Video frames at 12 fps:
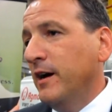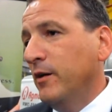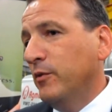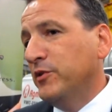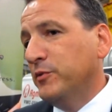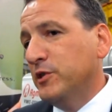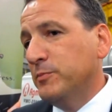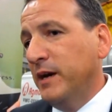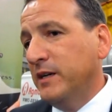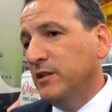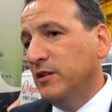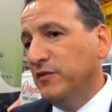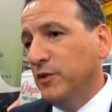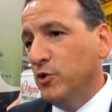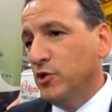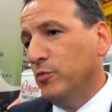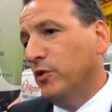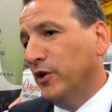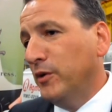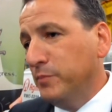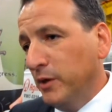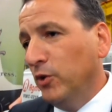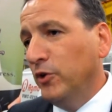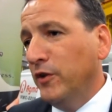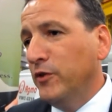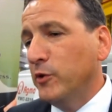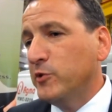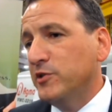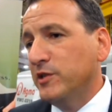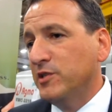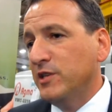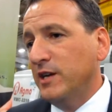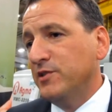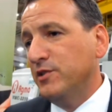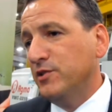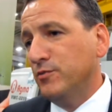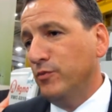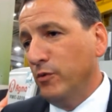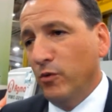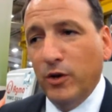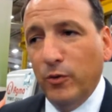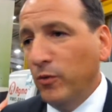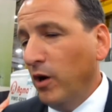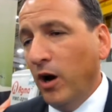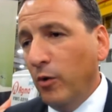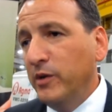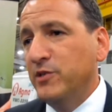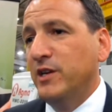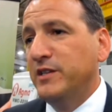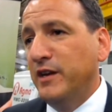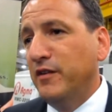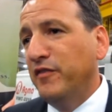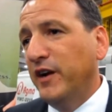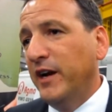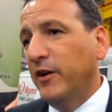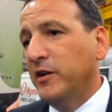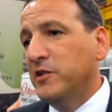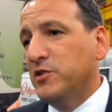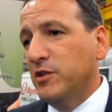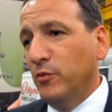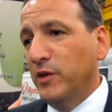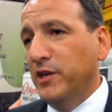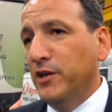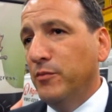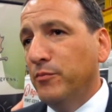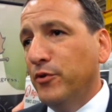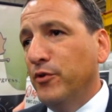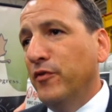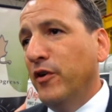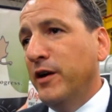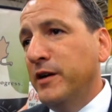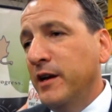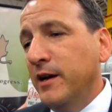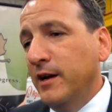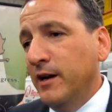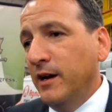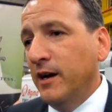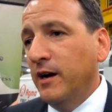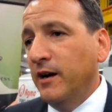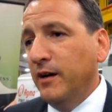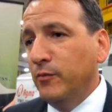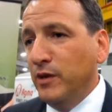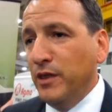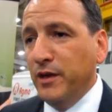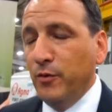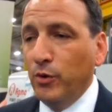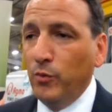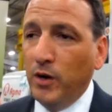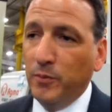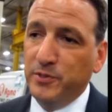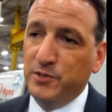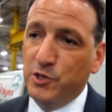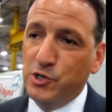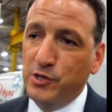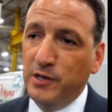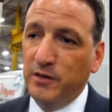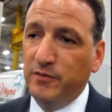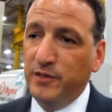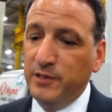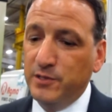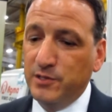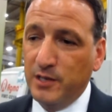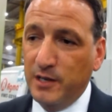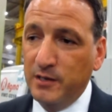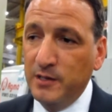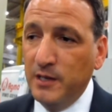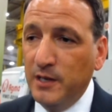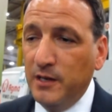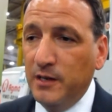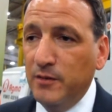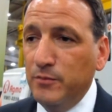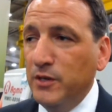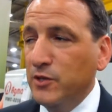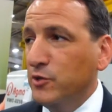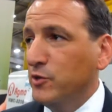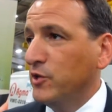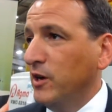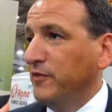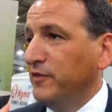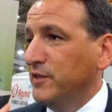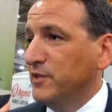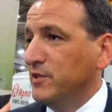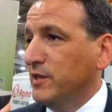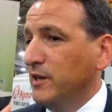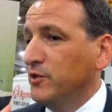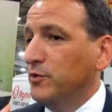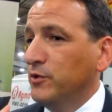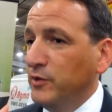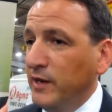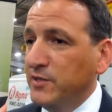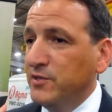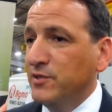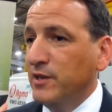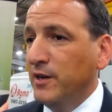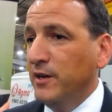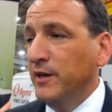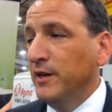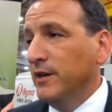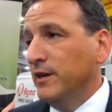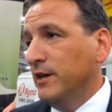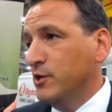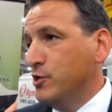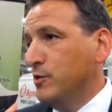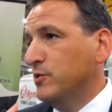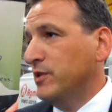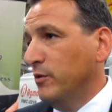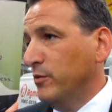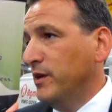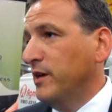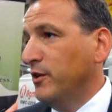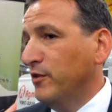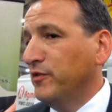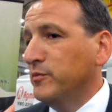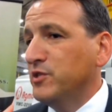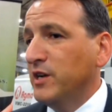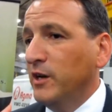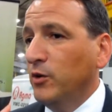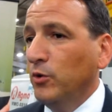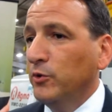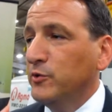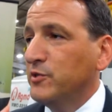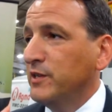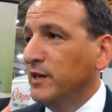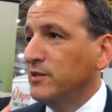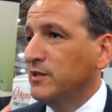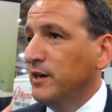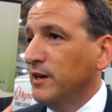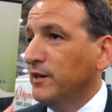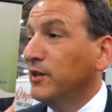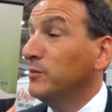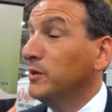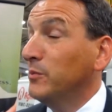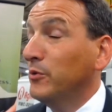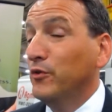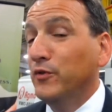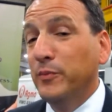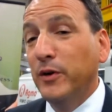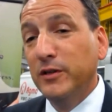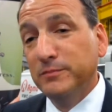With respect to the future, we're going to build on those successes, and we want to always identify areas that we can improve on, and we think we're well positioned out of this that minister's office to address issues that we hear from stakeholders that can be improved upon.